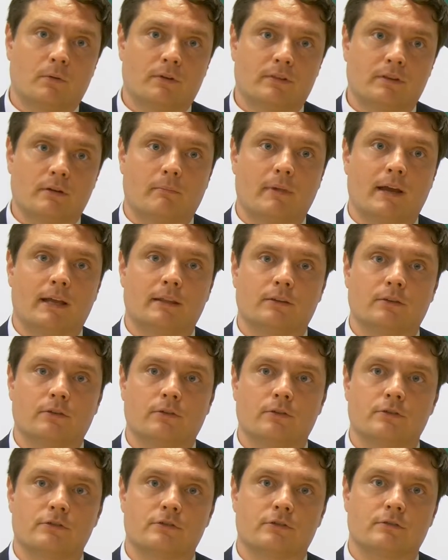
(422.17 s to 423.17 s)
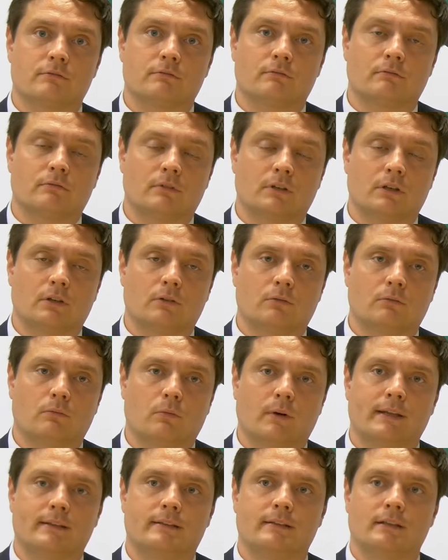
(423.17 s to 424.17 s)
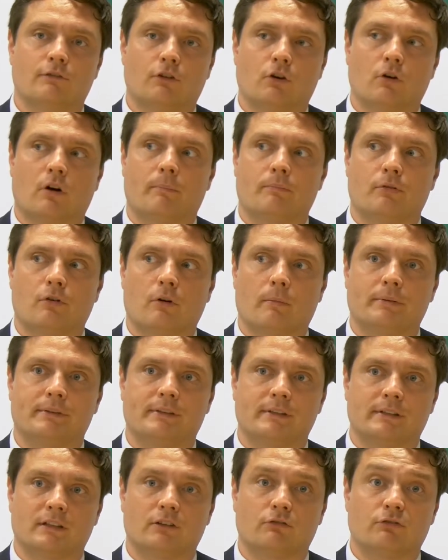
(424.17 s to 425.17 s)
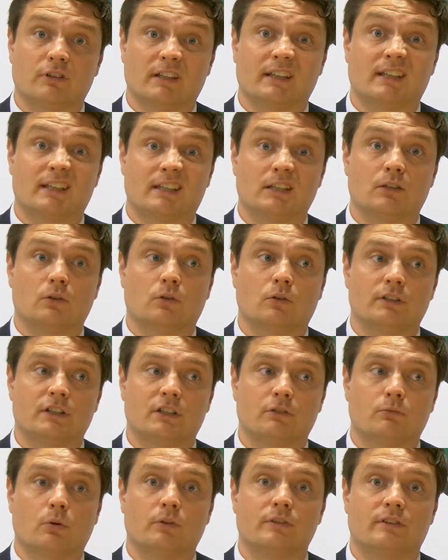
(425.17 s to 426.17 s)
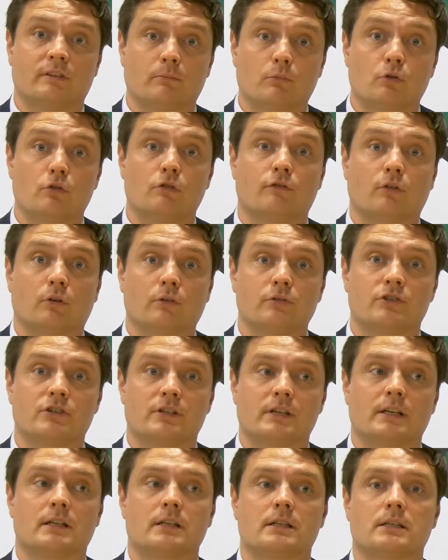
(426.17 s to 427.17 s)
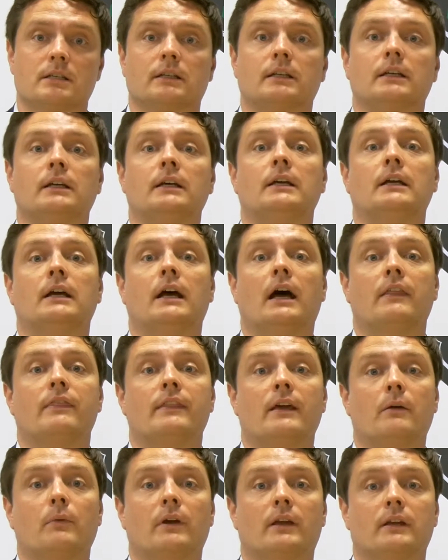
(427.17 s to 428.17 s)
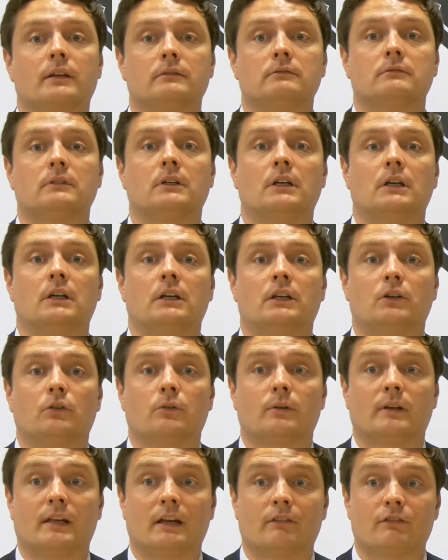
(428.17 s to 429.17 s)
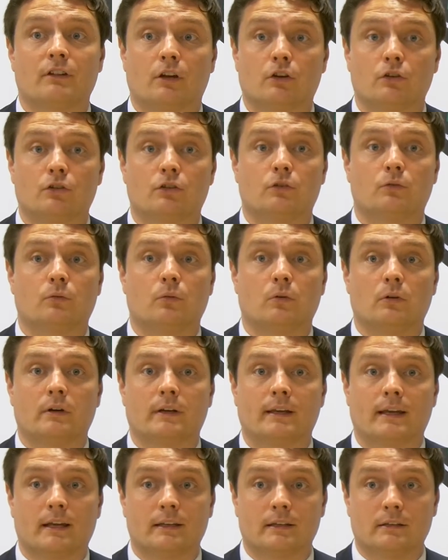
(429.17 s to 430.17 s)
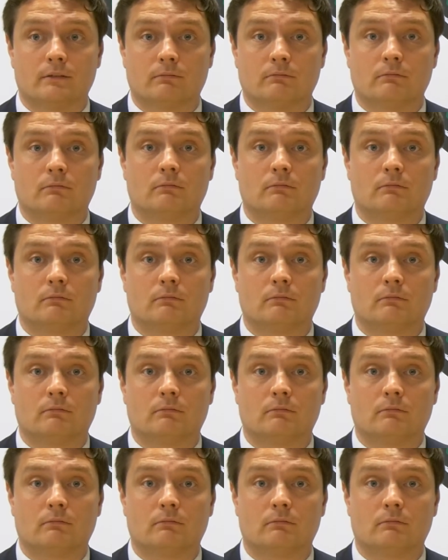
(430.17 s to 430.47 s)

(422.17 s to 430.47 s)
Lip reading: with your mentors, and wait till you've got a property that you're really keen on and you want to move on seriously, and then we can give you a good quote and get you